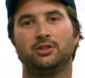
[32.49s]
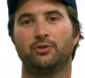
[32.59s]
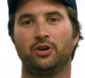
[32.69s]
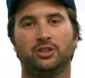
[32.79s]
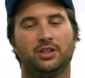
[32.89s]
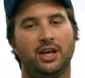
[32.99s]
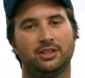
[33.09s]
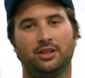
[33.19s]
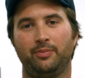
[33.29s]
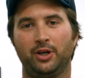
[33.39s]
Vernon
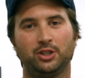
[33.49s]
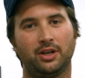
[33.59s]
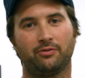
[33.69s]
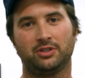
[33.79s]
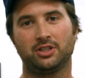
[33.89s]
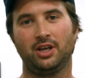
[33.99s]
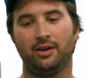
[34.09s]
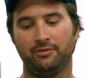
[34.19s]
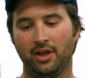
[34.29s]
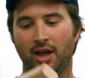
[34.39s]
tested a bunch of different
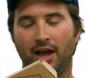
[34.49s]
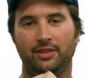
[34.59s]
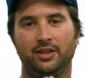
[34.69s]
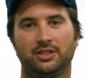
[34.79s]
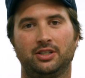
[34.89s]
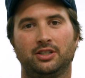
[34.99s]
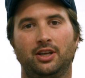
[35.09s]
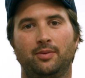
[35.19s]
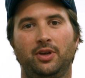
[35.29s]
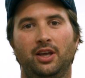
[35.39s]
stuff, and this is
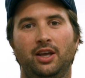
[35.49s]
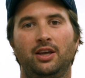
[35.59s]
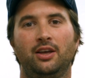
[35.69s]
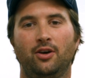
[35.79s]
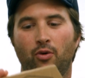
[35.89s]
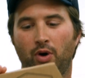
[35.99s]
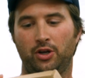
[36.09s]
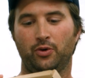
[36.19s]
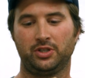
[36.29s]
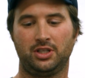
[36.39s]
gonna be what
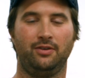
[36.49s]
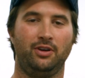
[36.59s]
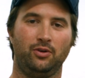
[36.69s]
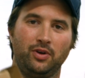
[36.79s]
you're receiving.